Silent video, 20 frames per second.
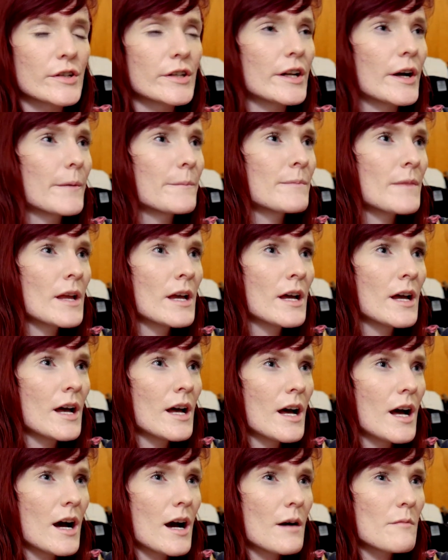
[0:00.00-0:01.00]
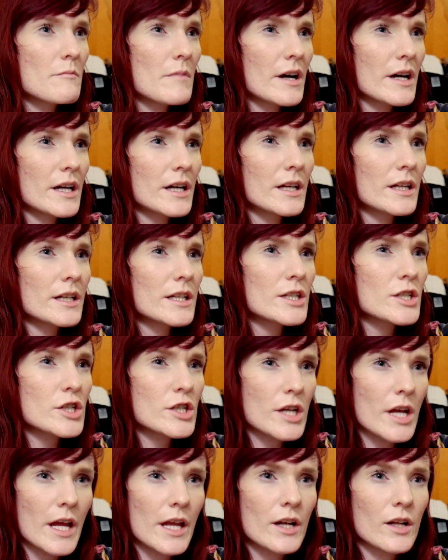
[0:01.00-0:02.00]
You know, my
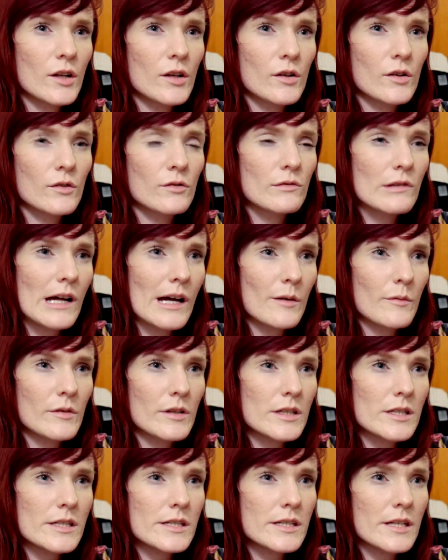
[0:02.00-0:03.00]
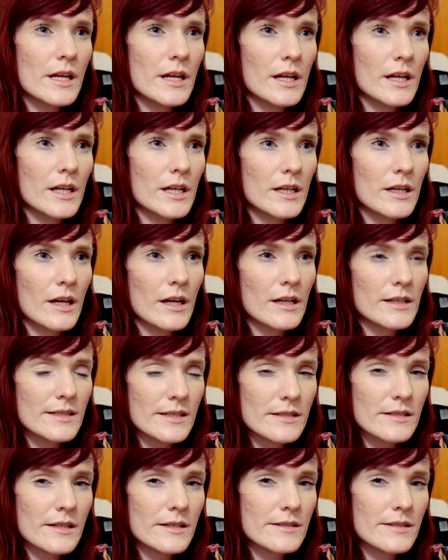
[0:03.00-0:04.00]
channel, I want to say,
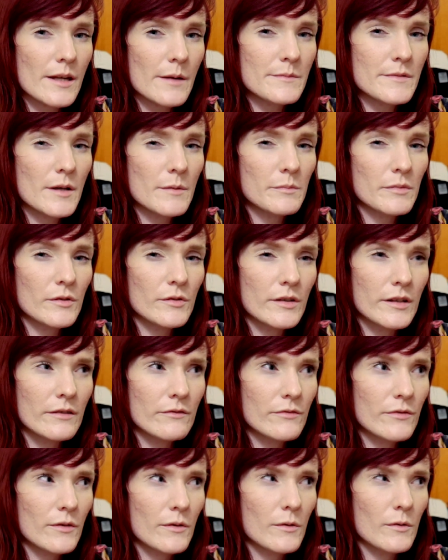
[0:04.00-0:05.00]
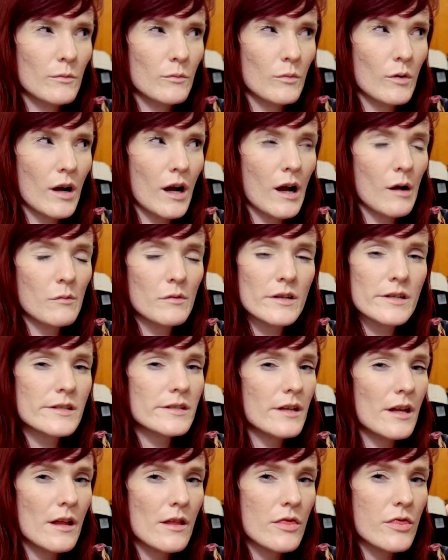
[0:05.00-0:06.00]
since I stopped uploading for, I want to
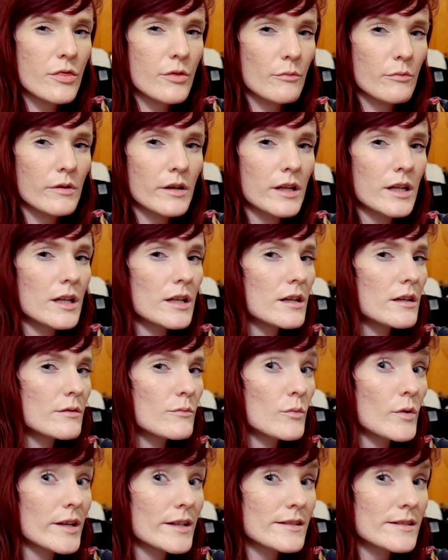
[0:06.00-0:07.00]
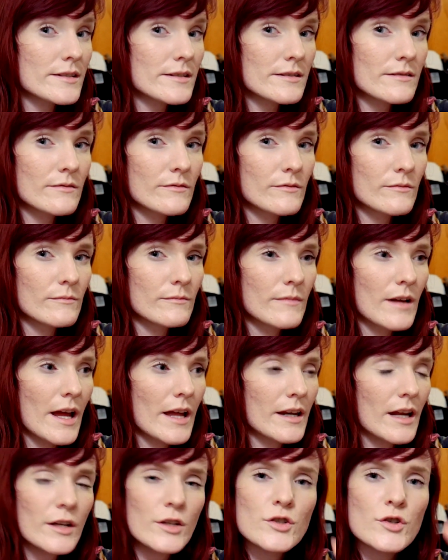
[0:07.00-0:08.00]
say 3 weeks,
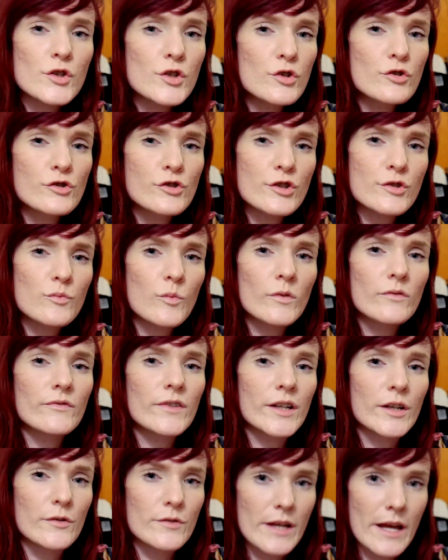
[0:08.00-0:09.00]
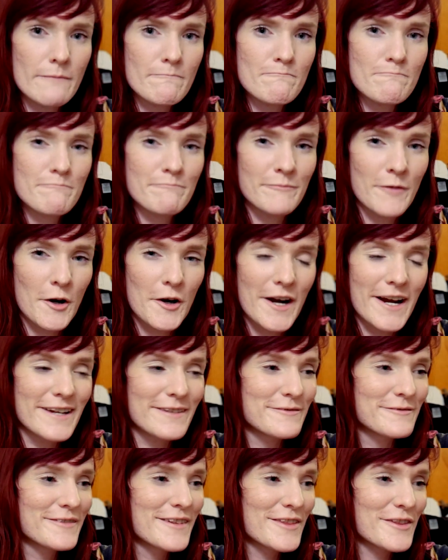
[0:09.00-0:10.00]
and I used to do just one video a day. All
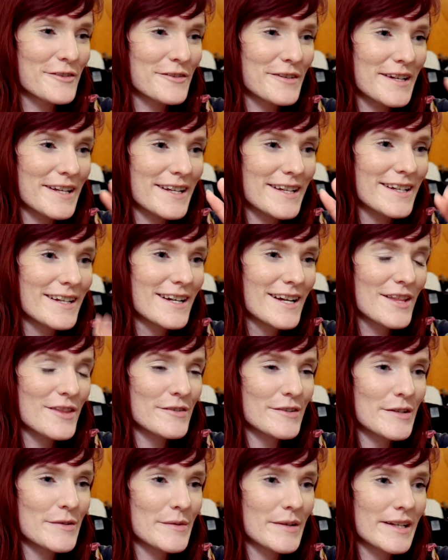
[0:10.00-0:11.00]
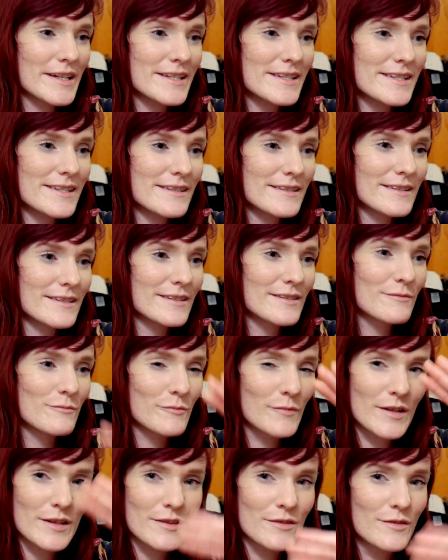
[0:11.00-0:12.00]
right, three weeks
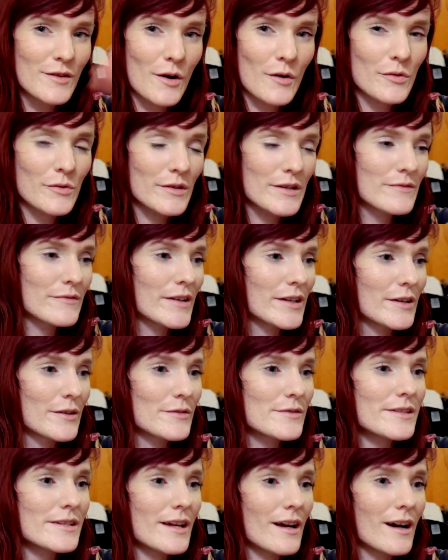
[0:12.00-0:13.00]
with no 3 videos.